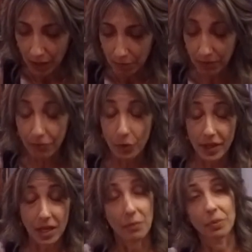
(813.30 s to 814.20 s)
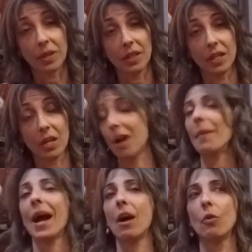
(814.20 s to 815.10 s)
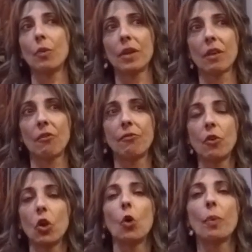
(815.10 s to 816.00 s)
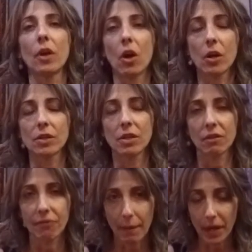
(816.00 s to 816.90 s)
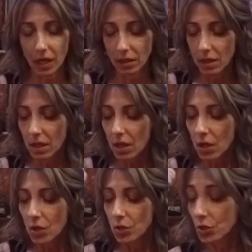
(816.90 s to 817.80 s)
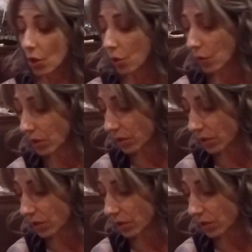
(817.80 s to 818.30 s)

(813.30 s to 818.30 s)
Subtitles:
before they completely come out with a full open heart to the feminine. So